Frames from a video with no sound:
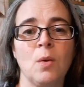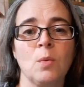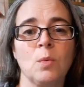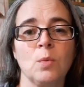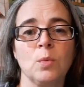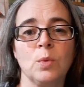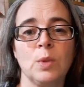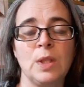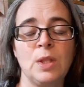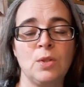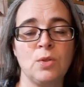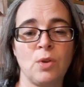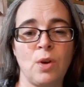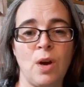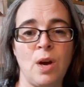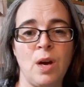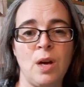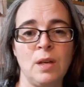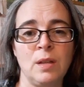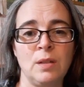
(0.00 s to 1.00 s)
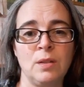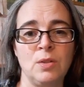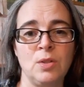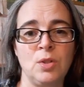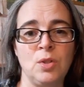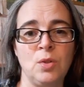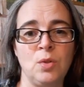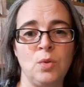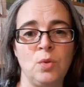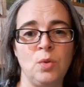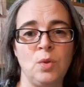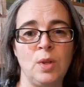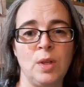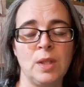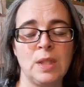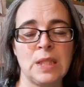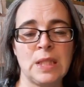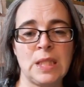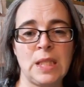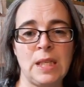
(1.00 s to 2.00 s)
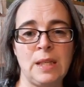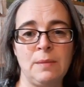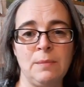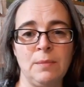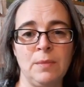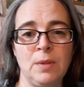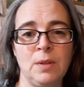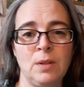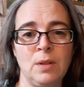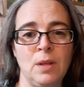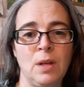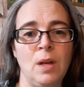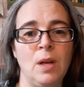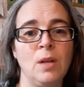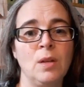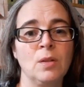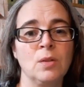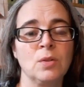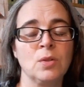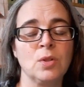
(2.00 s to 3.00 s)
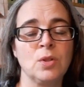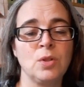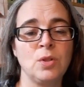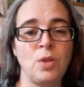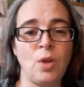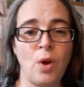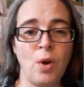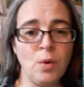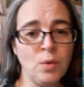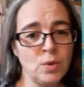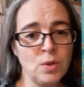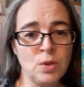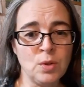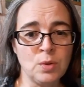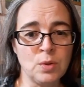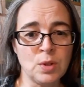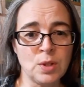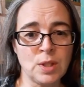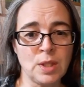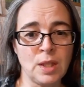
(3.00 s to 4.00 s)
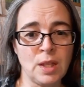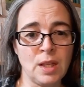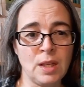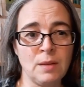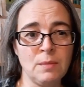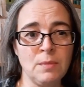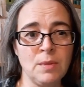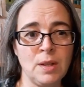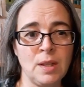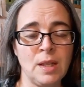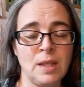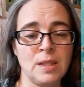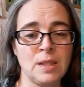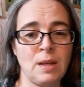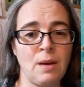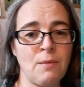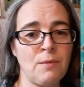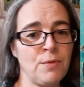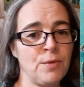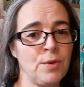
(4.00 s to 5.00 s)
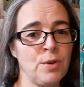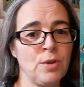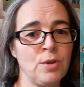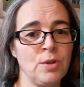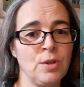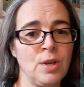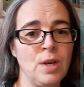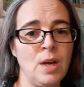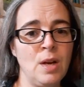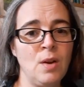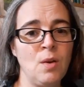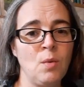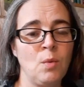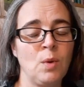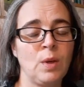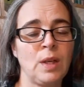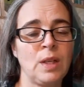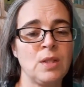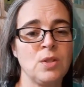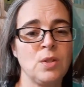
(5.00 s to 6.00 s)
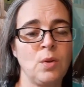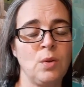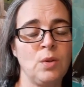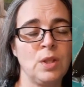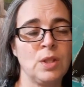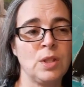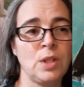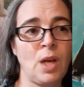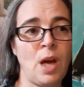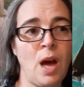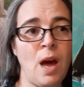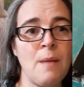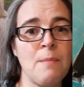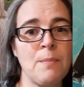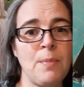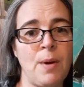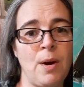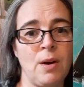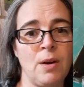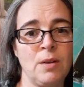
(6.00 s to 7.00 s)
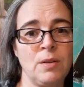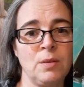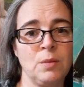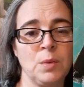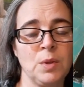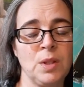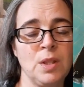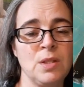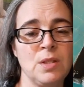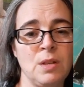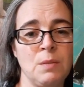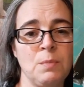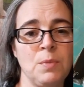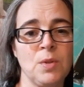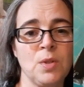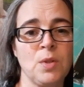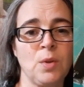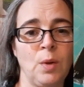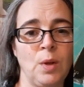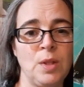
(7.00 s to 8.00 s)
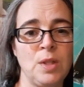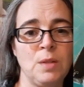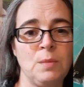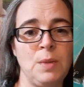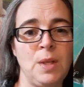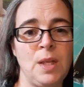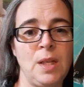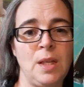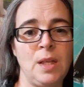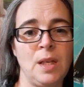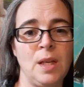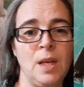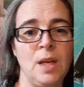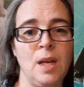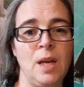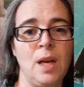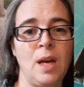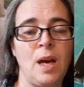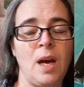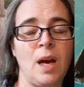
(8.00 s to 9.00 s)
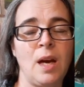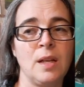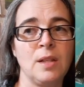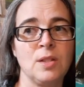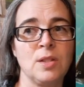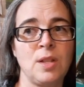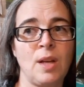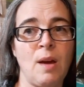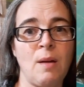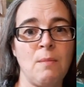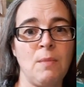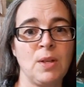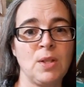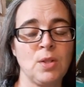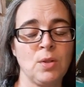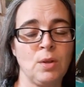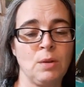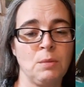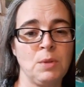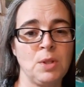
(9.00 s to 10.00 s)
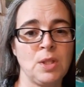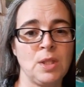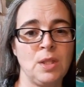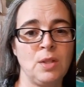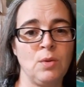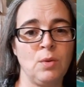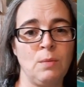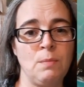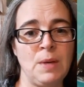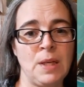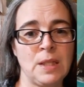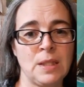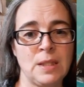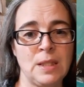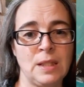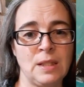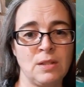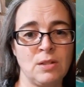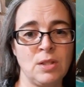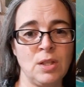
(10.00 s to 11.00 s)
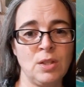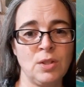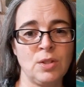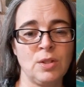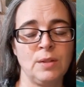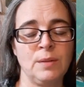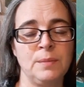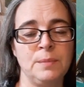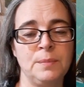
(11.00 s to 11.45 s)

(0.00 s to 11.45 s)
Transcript: redraw new seam, sew new seam, except for when I sew the top part where the zipper is going to be, I set my sewing machine to a basting stitch.